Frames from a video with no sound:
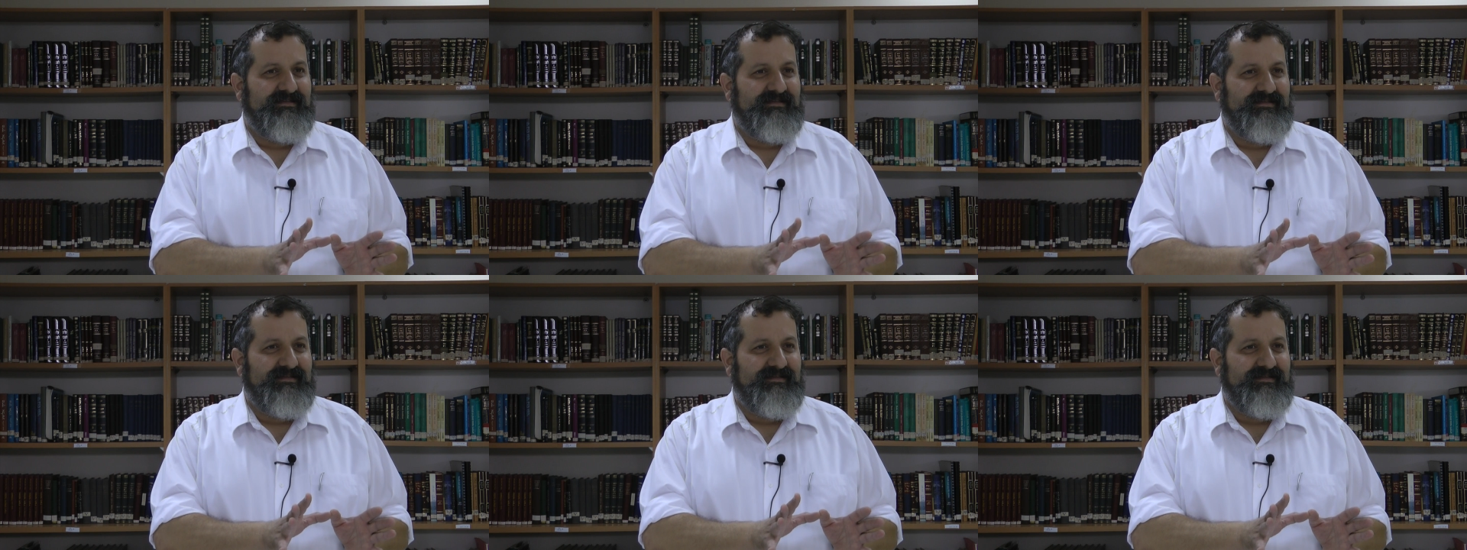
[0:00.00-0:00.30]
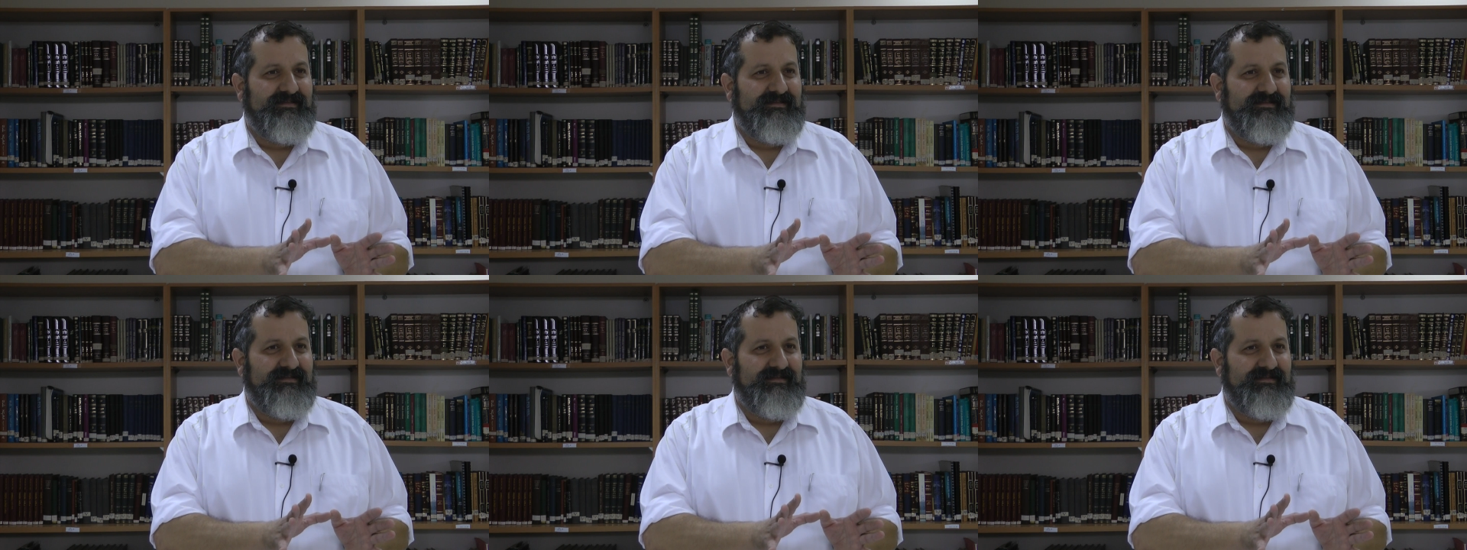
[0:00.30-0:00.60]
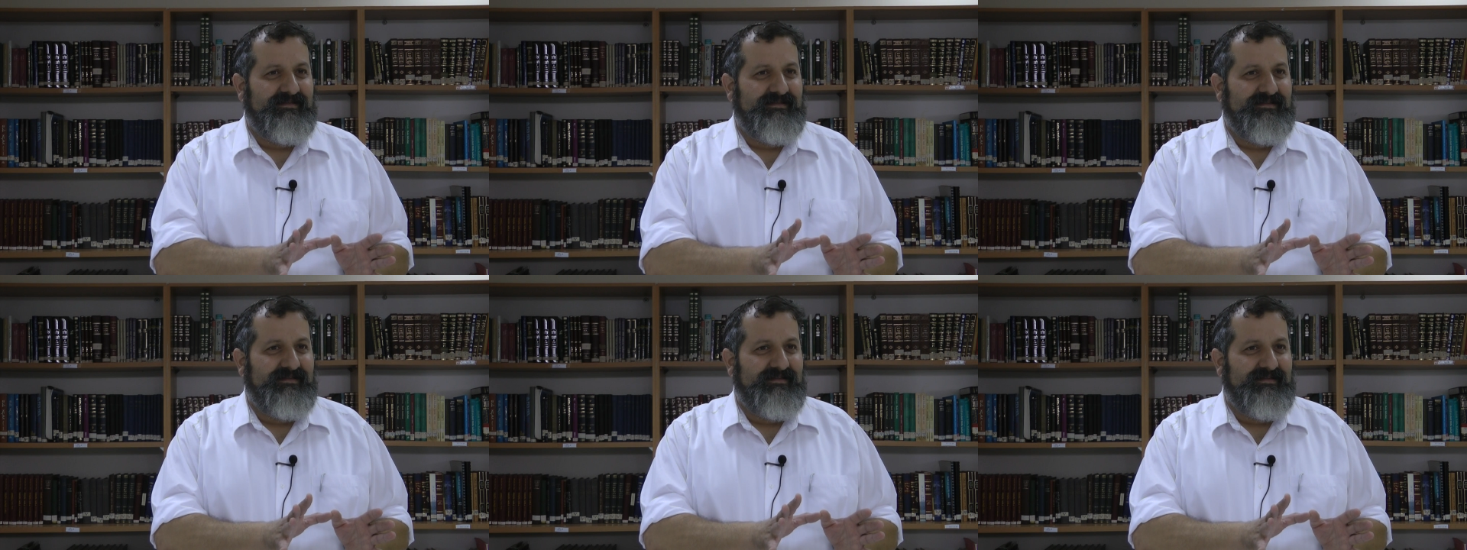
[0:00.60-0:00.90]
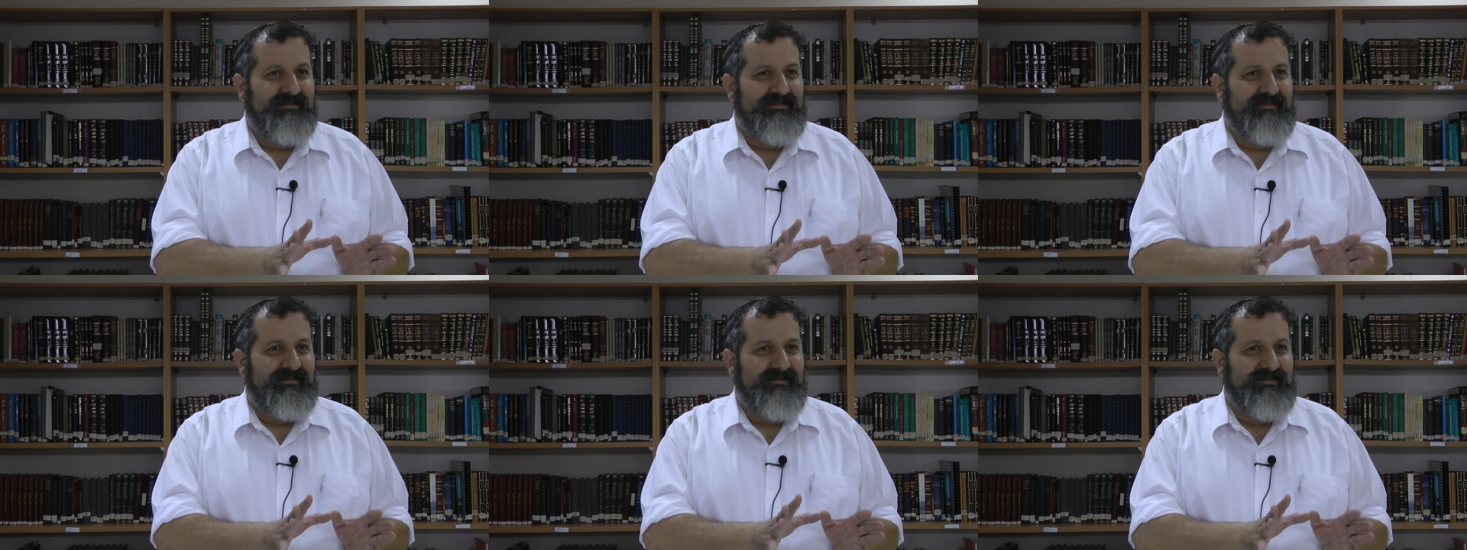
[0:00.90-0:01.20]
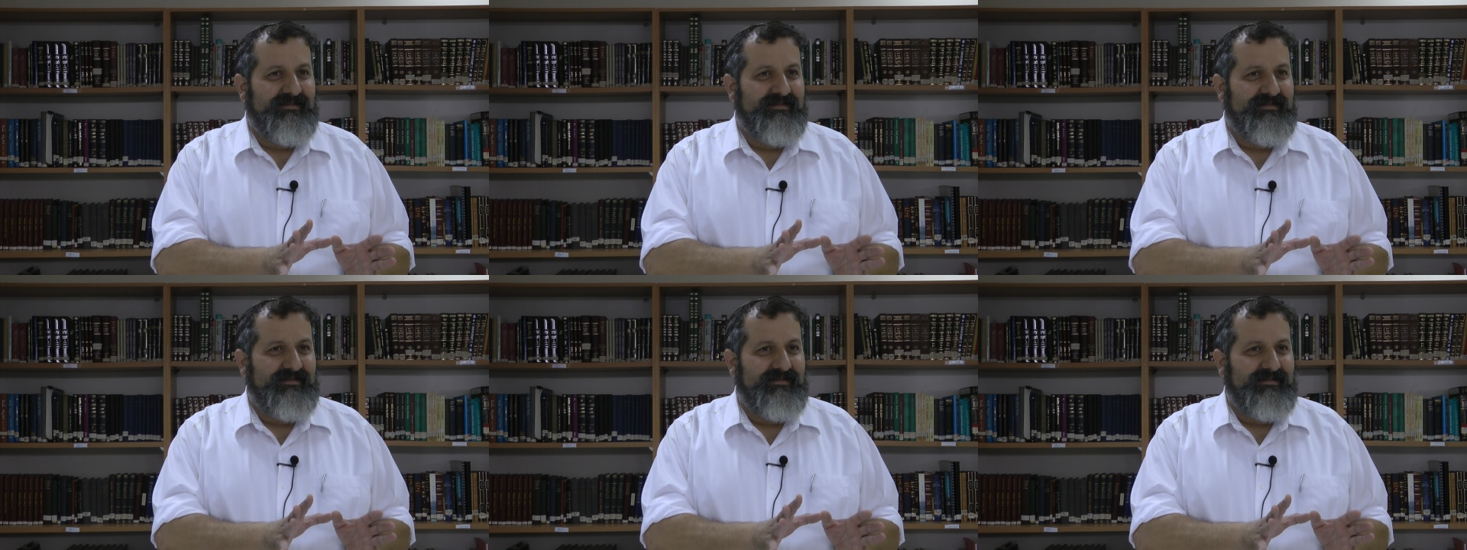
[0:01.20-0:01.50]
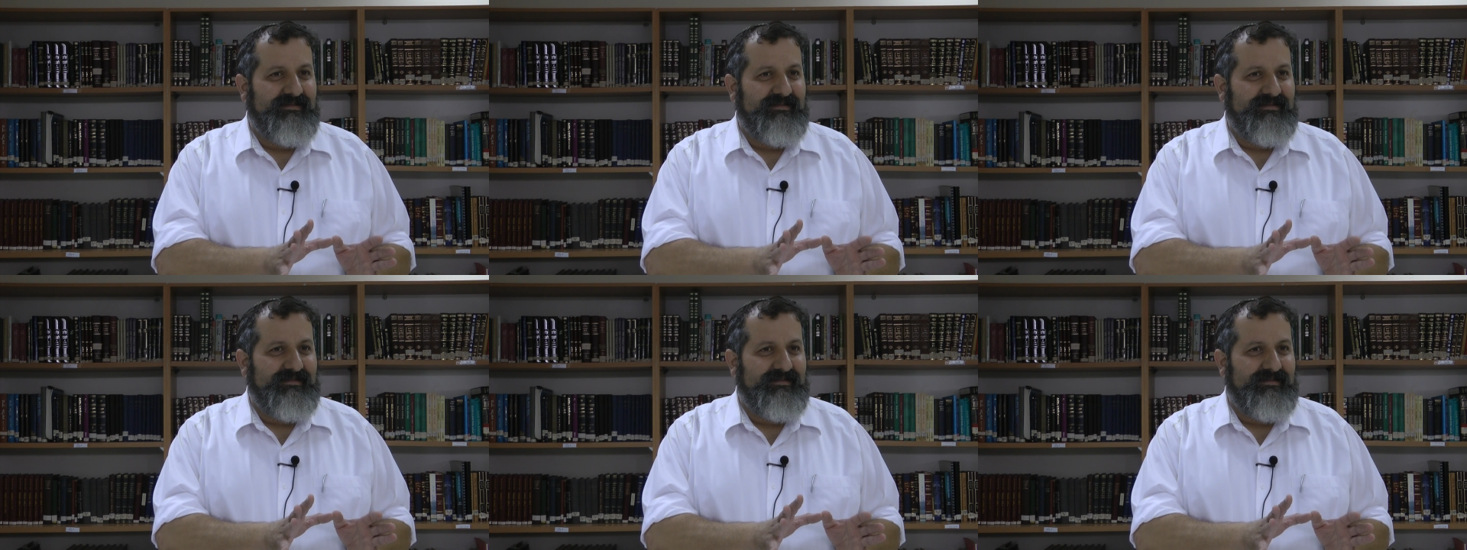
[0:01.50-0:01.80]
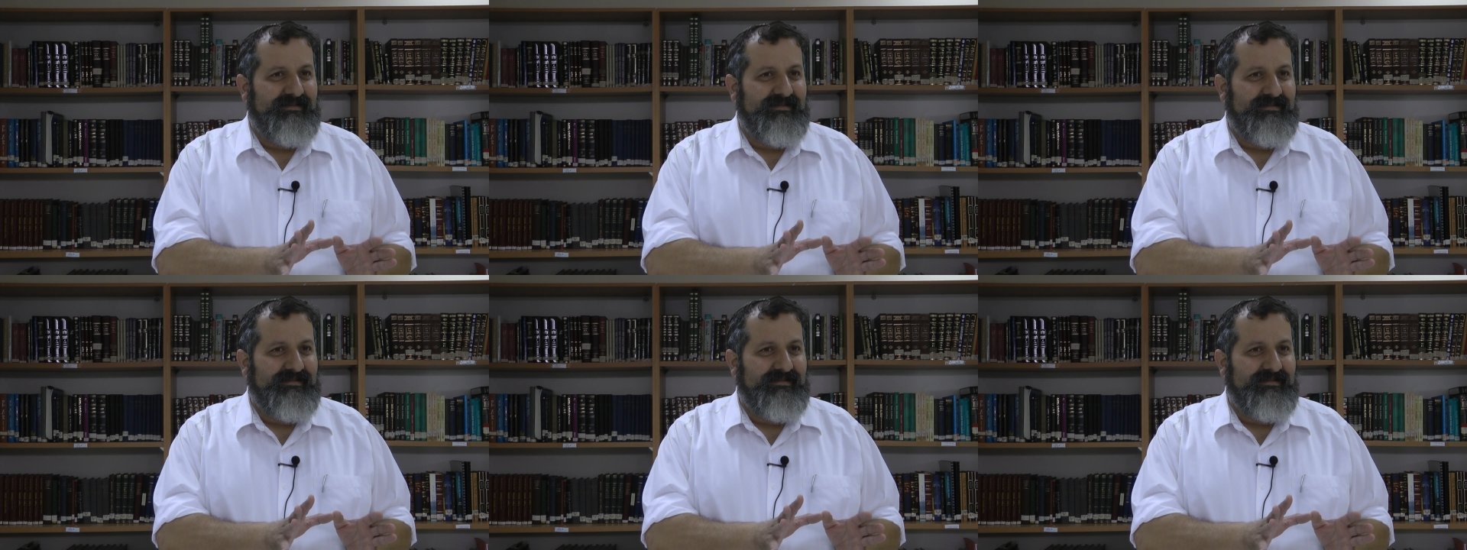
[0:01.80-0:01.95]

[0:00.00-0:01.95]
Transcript: Nobody speaks.